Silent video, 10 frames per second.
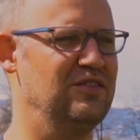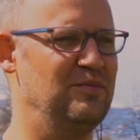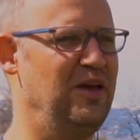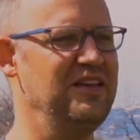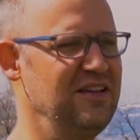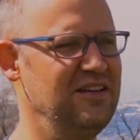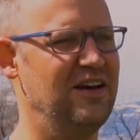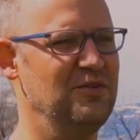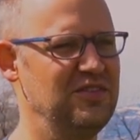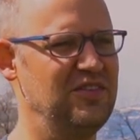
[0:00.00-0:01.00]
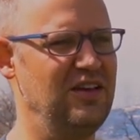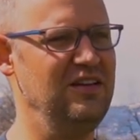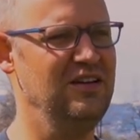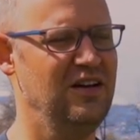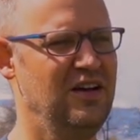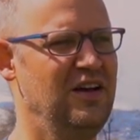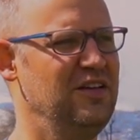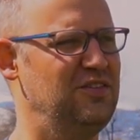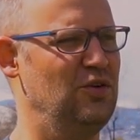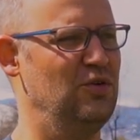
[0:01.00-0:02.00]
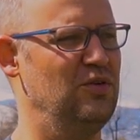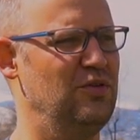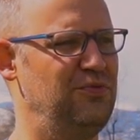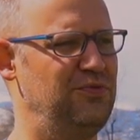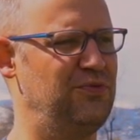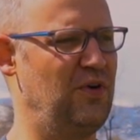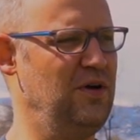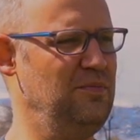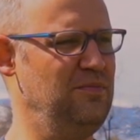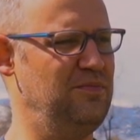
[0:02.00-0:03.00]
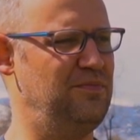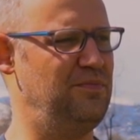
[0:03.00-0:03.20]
in the making, I would say. So from